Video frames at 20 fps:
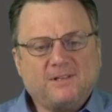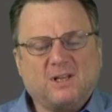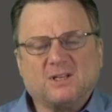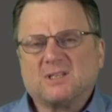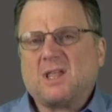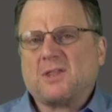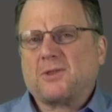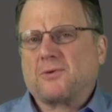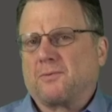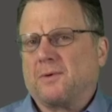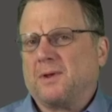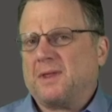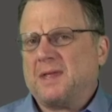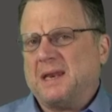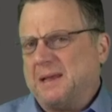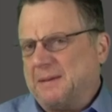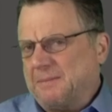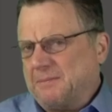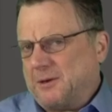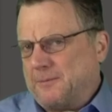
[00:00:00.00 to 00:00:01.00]
you know, there's nothing
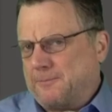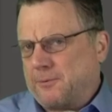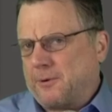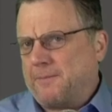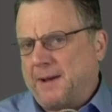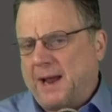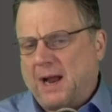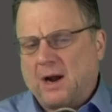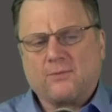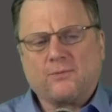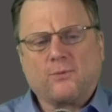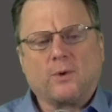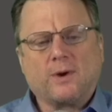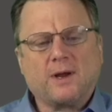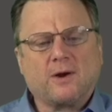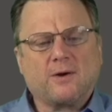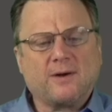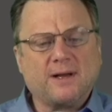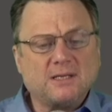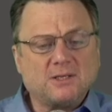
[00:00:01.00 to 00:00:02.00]
really that to prepare
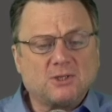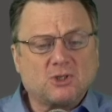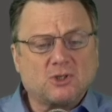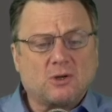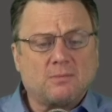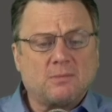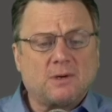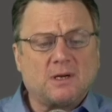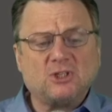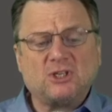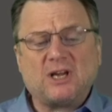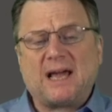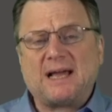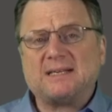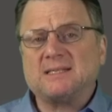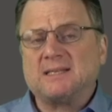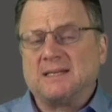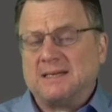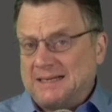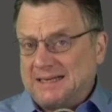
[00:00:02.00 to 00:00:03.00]
for here in so much
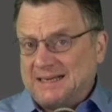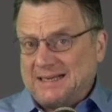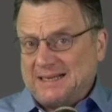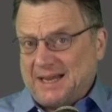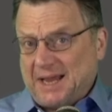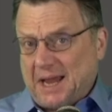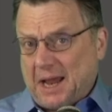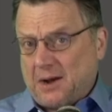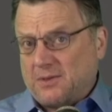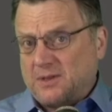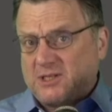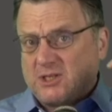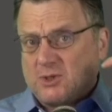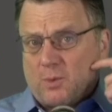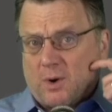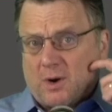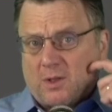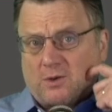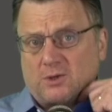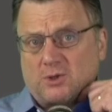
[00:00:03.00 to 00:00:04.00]
as, you know, this
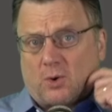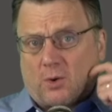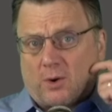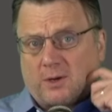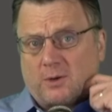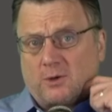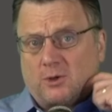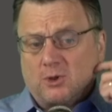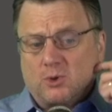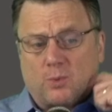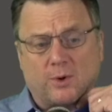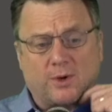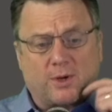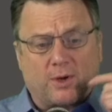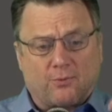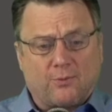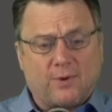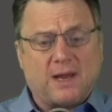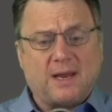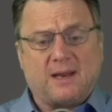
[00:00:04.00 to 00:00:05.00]
is one of those articles where
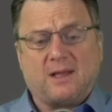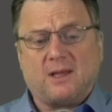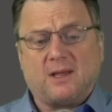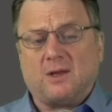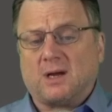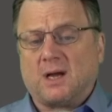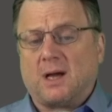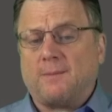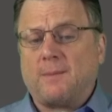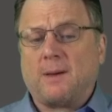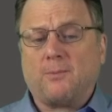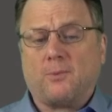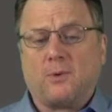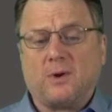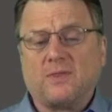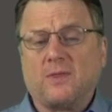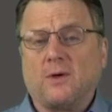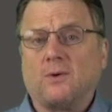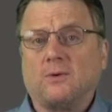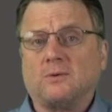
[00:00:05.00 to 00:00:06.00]
you read it, you come up
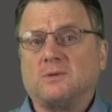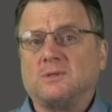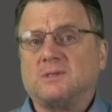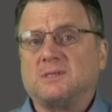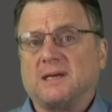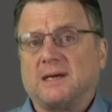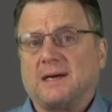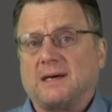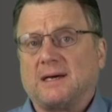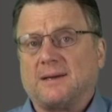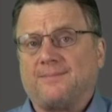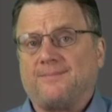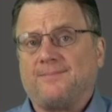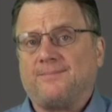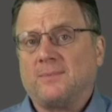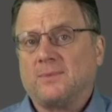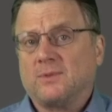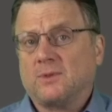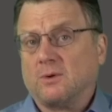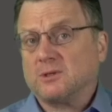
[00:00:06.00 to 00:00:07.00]
with those,
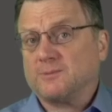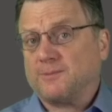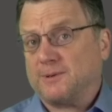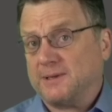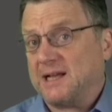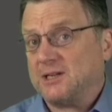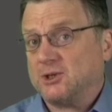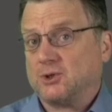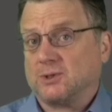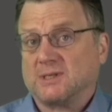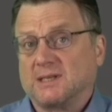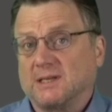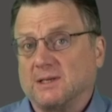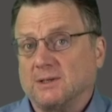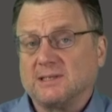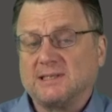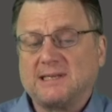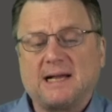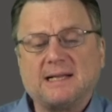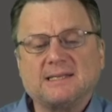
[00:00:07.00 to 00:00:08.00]
um, those potential
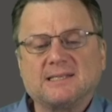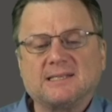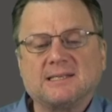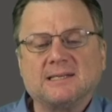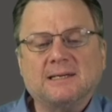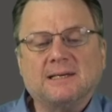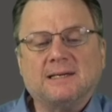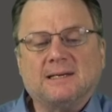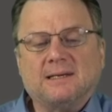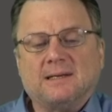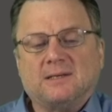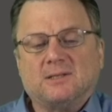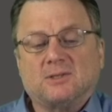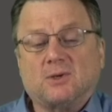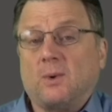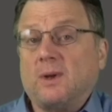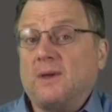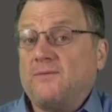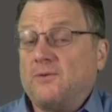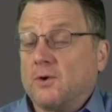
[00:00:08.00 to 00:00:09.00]
skill sets.
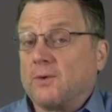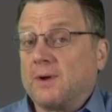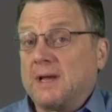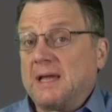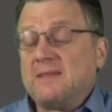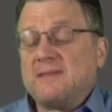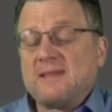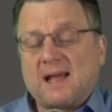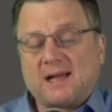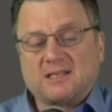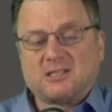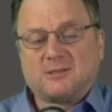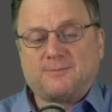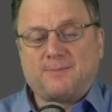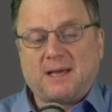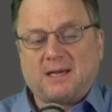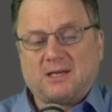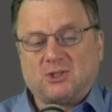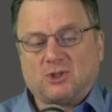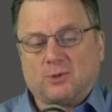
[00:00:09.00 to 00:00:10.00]
So if you're in that
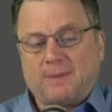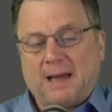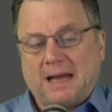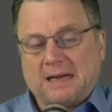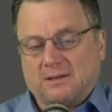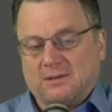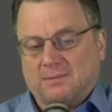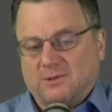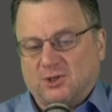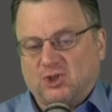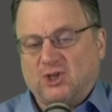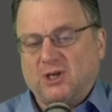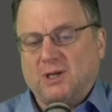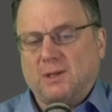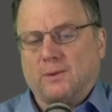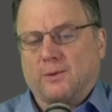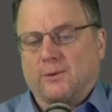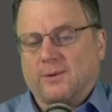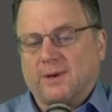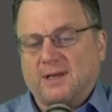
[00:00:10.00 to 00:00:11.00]
space, you're back to
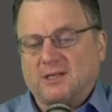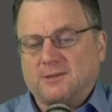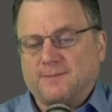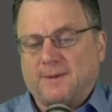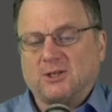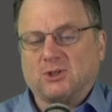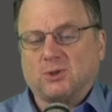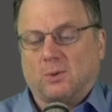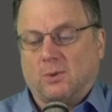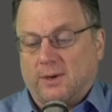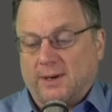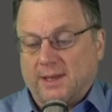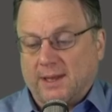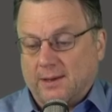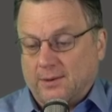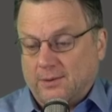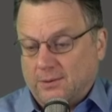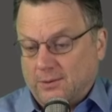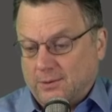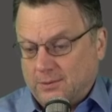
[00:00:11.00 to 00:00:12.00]
machine learning, spatial
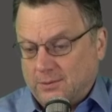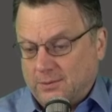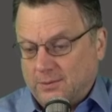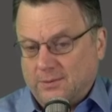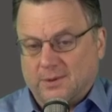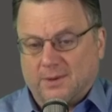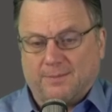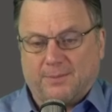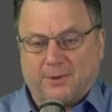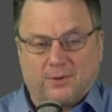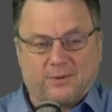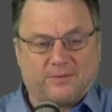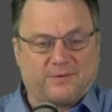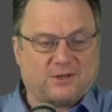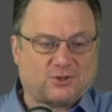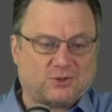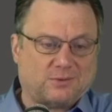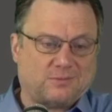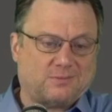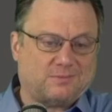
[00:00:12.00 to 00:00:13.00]
audio, computer
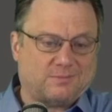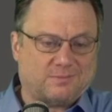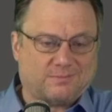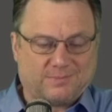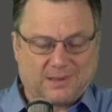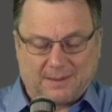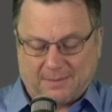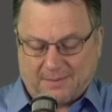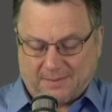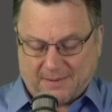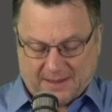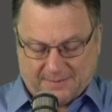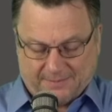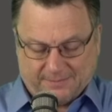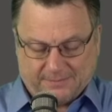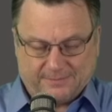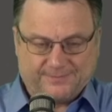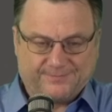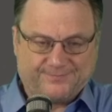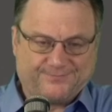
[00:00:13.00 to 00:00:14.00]
vision, blah, blah, blah.
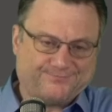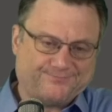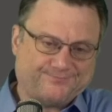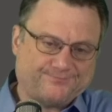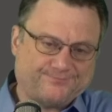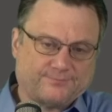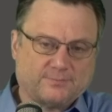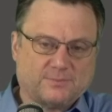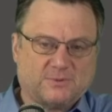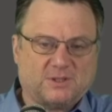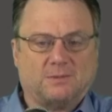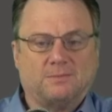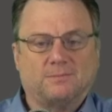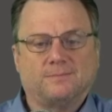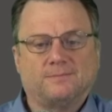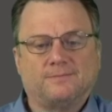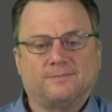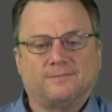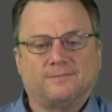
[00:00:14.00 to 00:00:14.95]
So